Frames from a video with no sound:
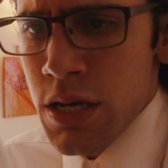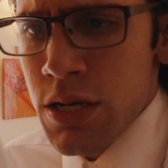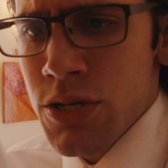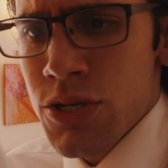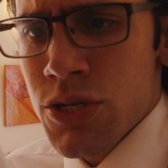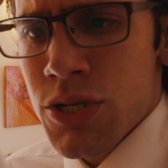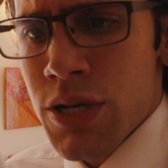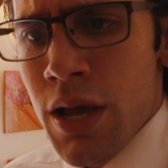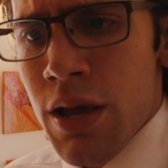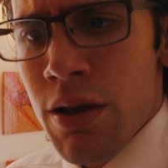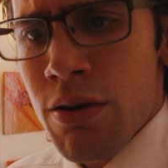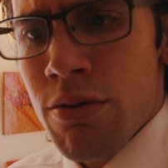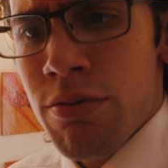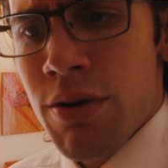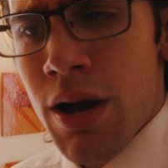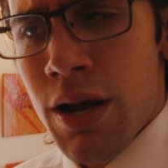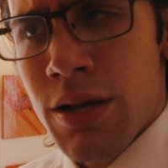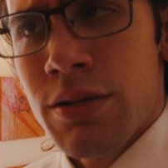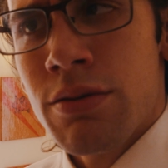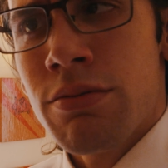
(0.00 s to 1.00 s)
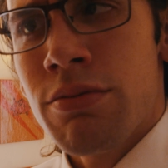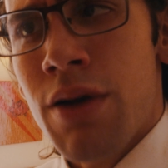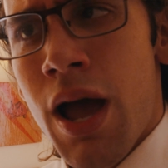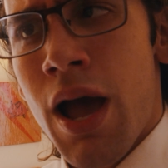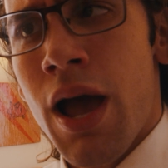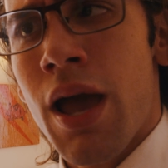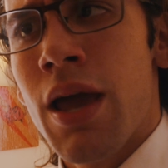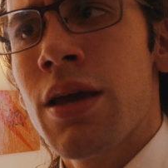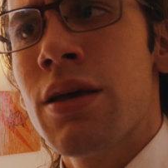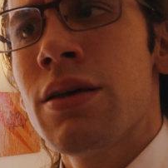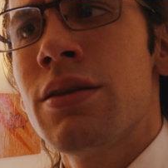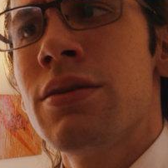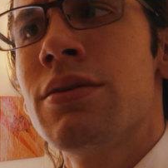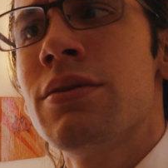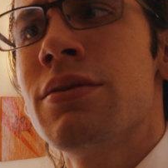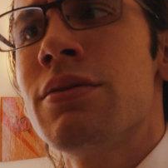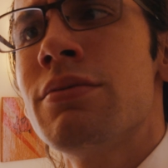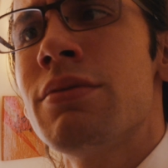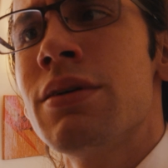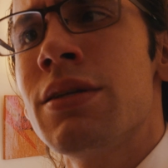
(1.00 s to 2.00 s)
Nietzsche was right
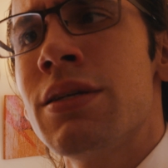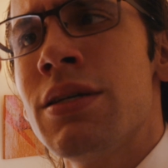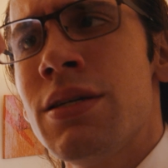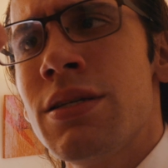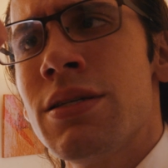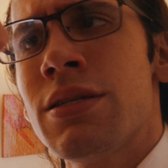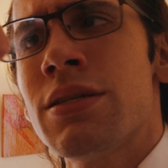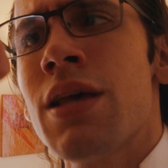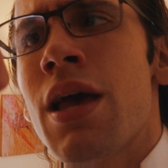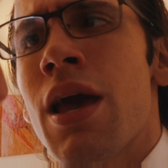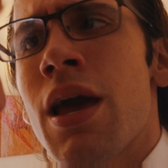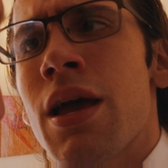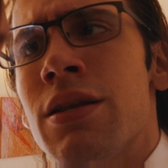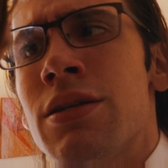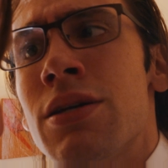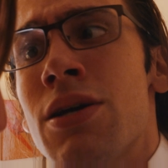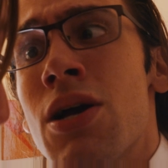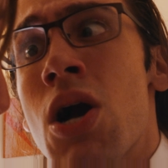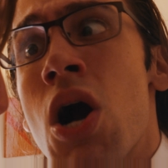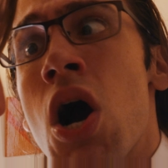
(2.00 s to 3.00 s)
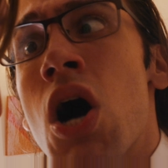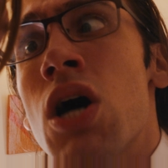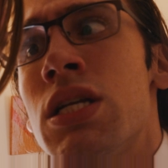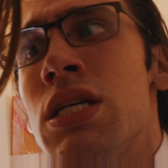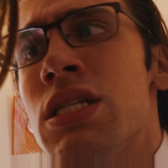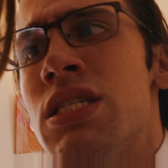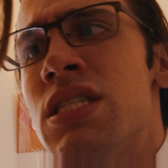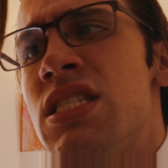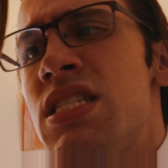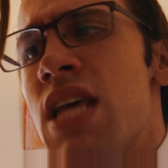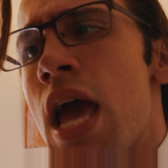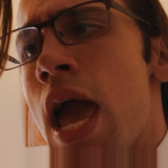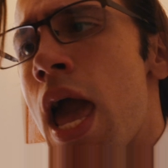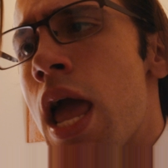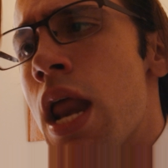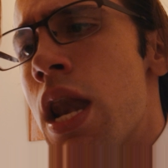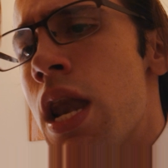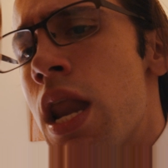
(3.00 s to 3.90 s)
when he said God is dead.